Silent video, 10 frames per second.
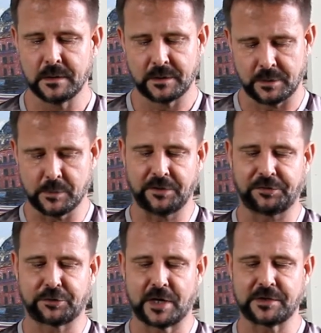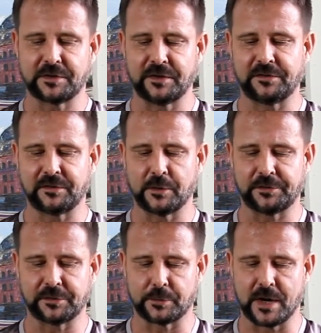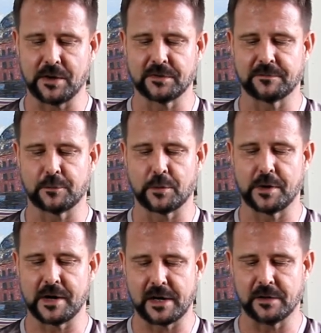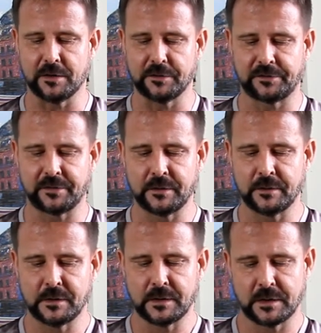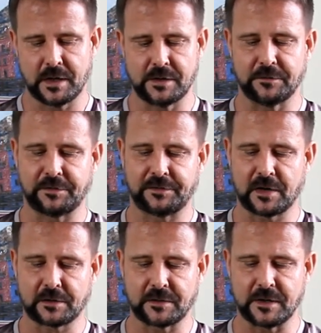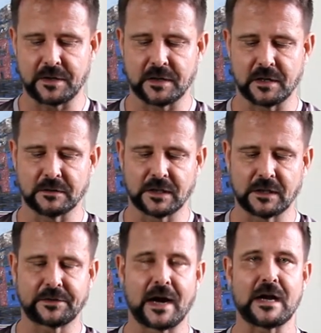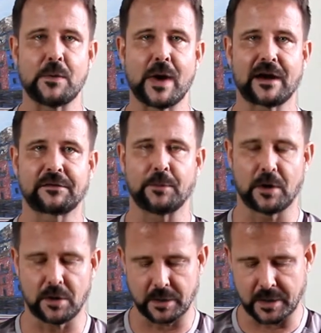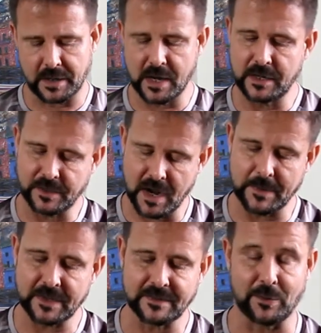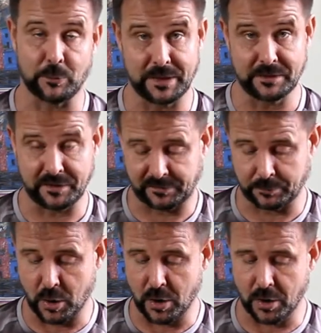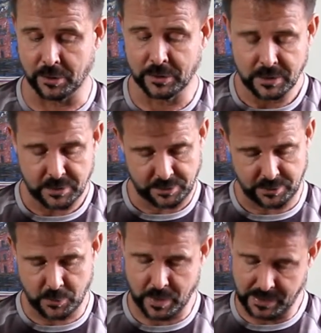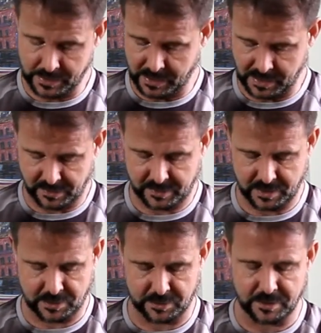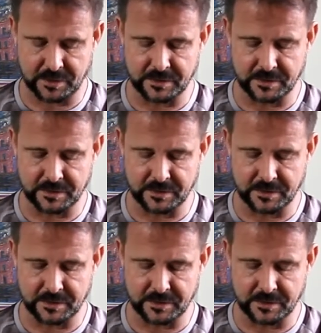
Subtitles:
you want to stretch this so it's around the 4 nails, and you've stuck the little tiny wax ball. Again, yeah, make that really small. You don't want it any thicker than